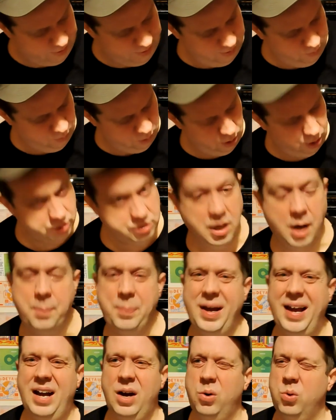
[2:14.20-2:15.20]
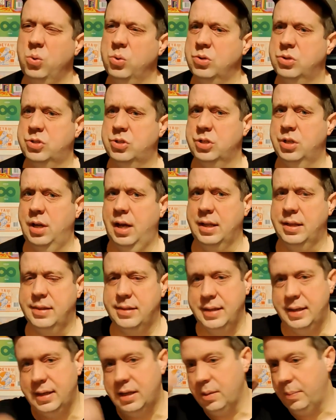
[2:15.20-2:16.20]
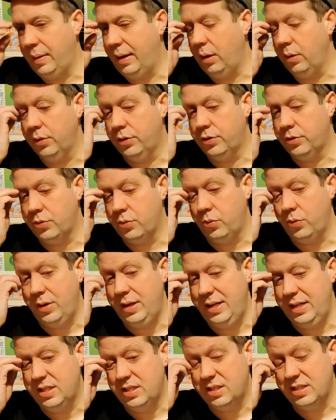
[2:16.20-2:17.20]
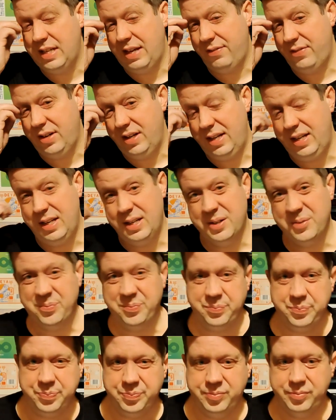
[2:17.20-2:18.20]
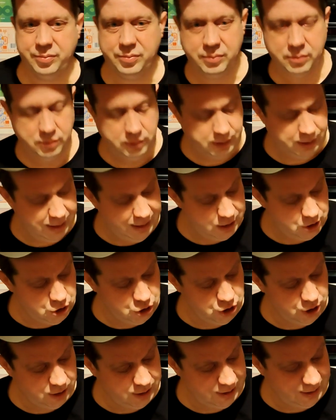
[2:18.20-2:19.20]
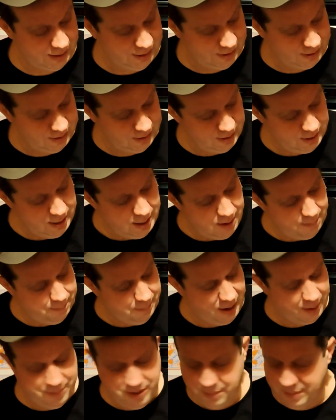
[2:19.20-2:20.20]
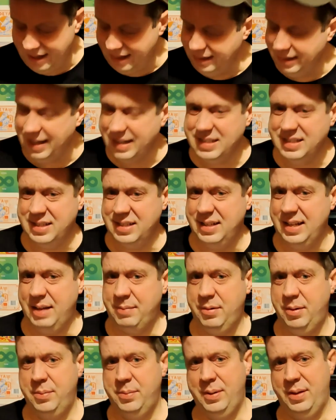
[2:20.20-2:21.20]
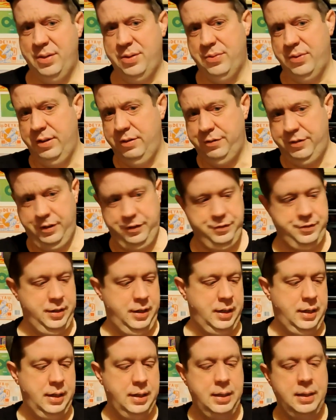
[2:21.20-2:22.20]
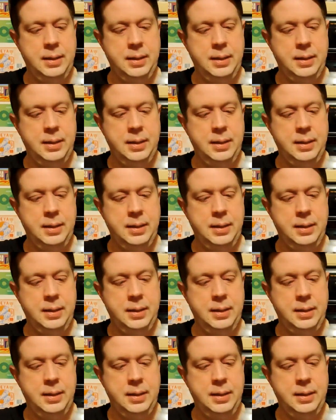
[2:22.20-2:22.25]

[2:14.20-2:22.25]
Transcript: It was about, I think, about 370-ish a can. Might have been a bit less than that. Might have been about 350.